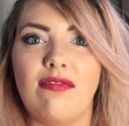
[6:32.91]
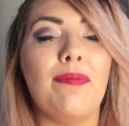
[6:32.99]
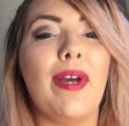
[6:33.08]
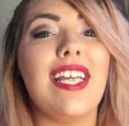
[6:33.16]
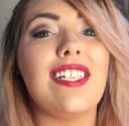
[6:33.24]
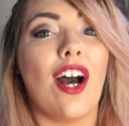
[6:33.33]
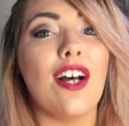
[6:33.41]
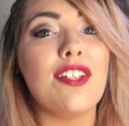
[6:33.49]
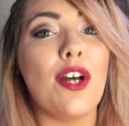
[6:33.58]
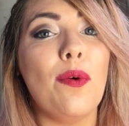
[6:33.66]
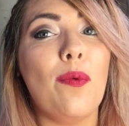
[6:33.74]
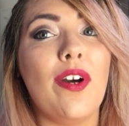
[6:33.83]
But he's
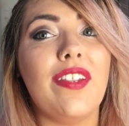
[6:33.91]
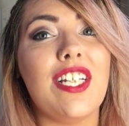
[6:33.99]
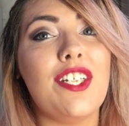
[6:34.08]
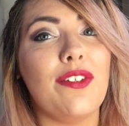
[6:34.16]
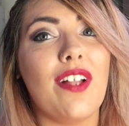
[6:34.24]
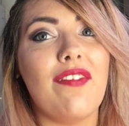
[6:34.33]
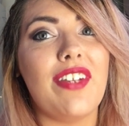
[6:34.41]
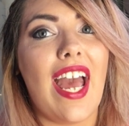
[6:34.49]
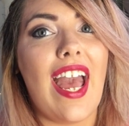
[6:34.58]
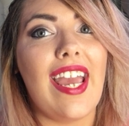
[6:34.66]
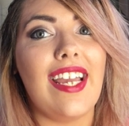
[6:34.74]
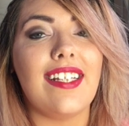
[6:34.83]
also one that you love to
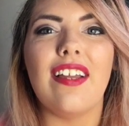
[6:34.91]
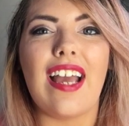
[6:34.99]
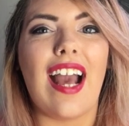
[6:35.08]
hate.